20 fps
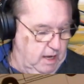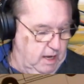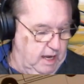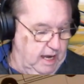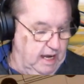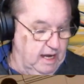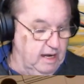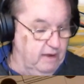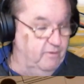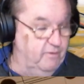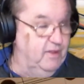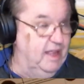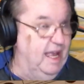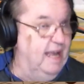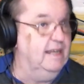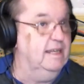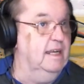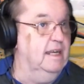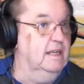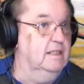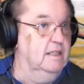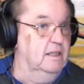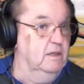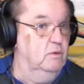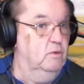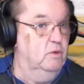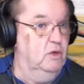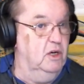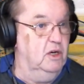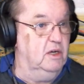And if that
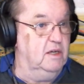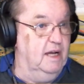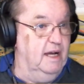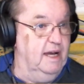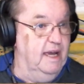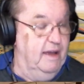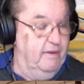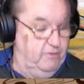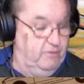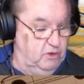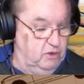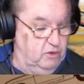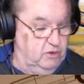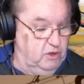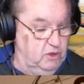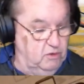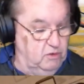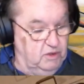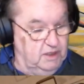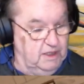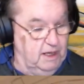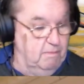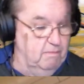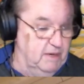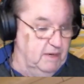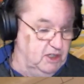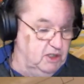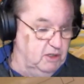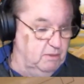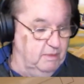doesn't work, I have to do some
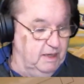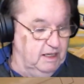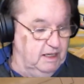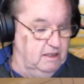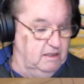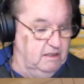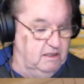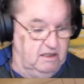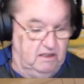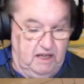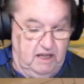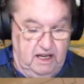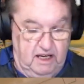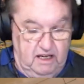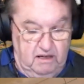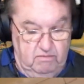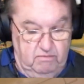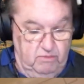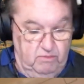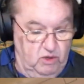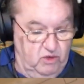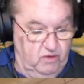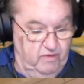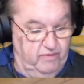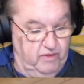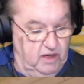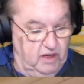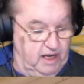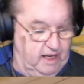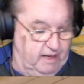measurements and
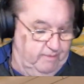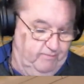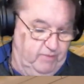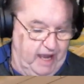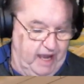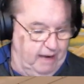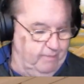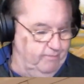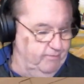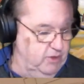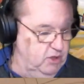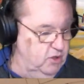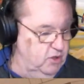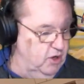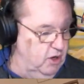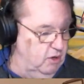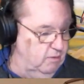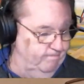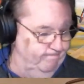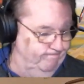move, yeah, you know.